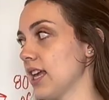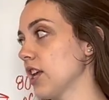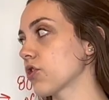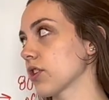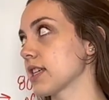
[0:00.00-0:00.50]

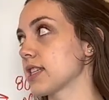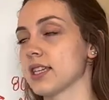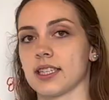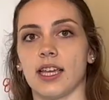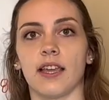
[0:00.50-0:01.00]

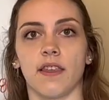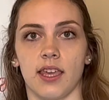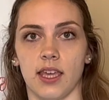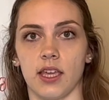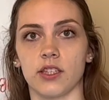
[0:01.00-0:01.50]
increases in the
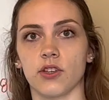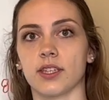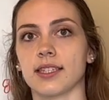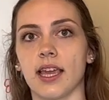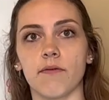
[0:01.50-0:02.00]
heat. And so
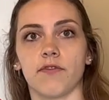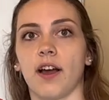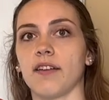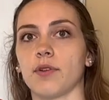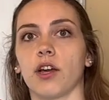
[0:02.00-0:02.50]
the same
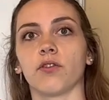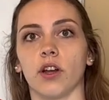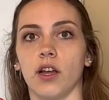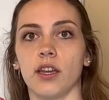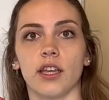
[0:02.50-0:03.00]
5 mile
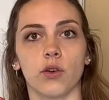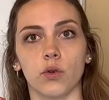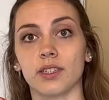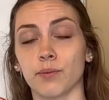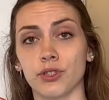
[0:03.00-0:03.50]
run in
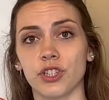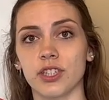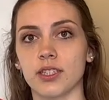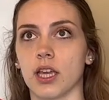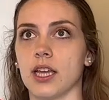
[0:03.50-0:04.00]
cool
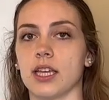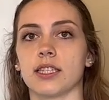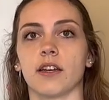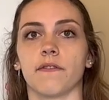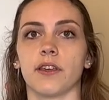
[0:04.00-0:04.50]
temperatures
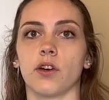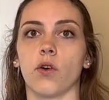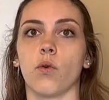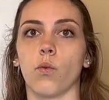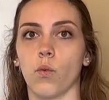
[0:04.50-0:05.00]
is going to
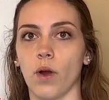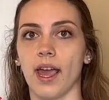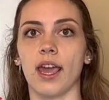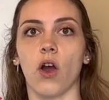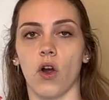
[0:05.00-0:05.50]
feel
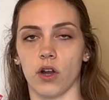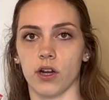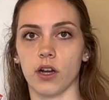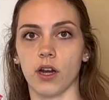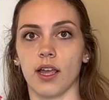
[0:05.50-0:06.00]
way
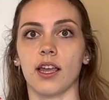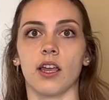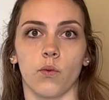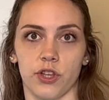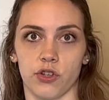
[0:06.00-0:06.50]
harder
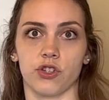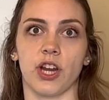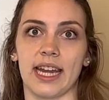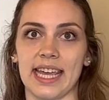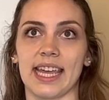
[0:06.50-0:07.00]
when you're
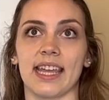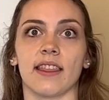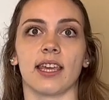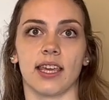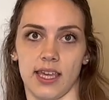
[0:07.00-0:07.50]
training
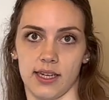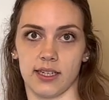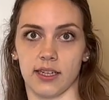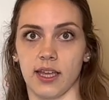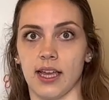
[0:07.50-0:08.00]
in the
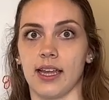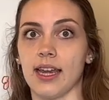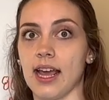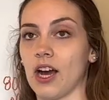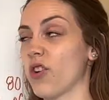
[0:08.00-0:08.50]
heat.
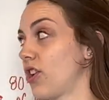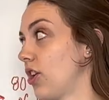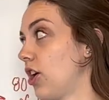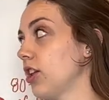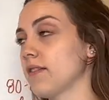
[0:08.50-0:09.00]
Now,
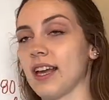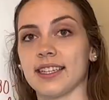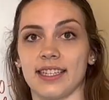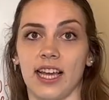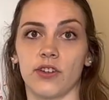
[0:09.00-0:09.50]
all of
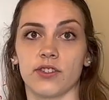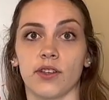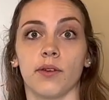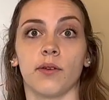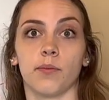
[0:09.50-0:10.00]
that
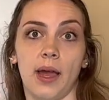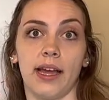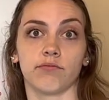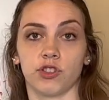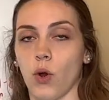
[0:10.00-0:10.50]
sounds
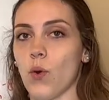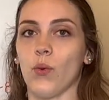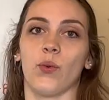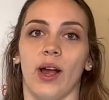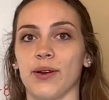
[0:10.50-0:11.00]
bad. So
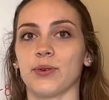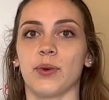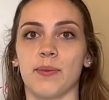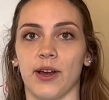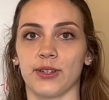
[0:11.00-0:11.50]
why would
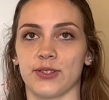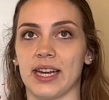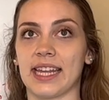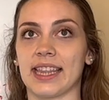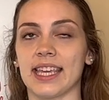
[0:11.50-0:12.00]
we bother
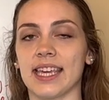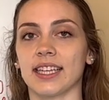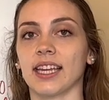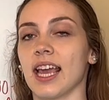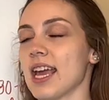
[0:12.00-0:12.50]
training in the
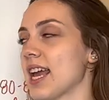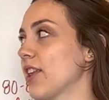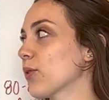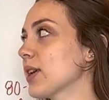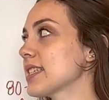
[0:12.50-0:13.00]
heat?
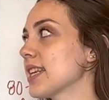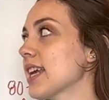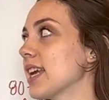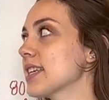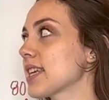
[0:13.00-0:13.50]
And the reason
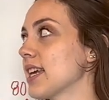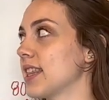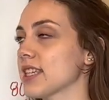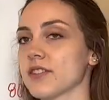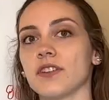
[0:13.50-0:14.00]
is
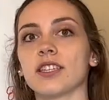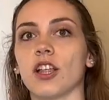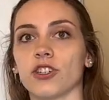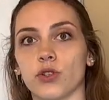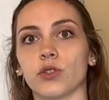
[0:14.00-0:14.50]
this
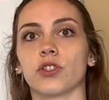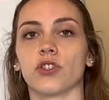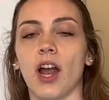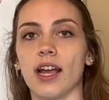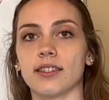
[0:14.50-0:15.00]
physiological
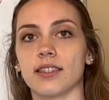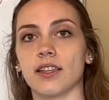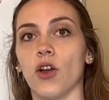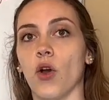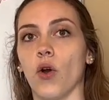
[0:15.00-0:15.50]

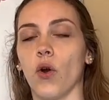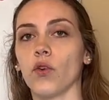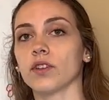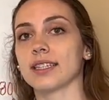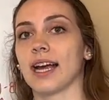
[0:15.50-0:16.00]
stress
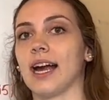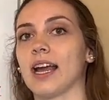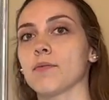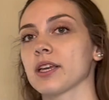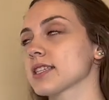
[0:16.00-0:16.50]
over
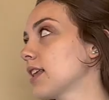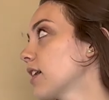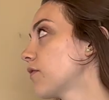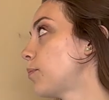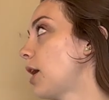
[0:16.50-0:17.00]
time makes a
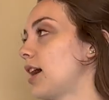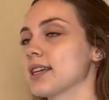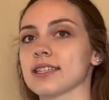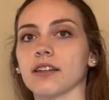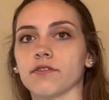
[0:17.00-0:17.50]
lot of
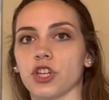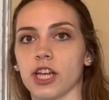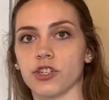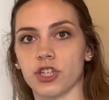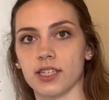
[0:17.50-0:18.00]
positive
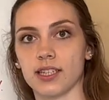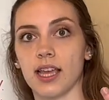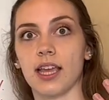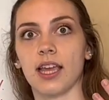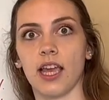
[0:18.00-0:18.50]
changes
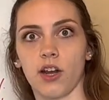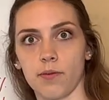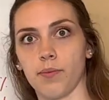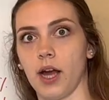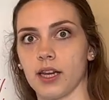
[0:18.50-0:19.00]
in
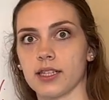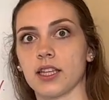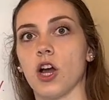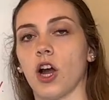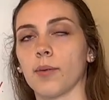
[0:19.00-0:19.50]
our
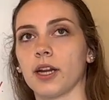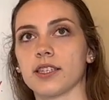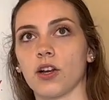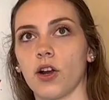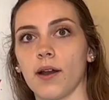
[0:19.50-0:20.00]
bodies. Our
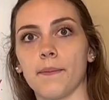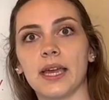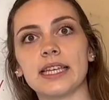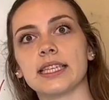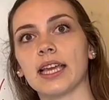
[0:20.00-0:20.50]
bodies are
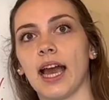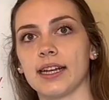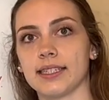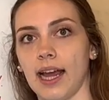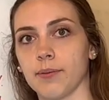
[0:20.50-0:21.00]
amazing
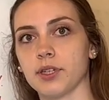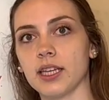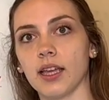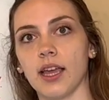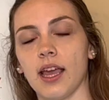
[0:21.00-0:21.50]
at
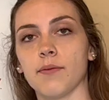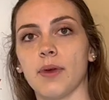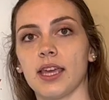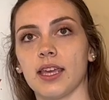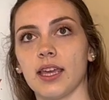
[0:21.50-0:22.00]
adapting and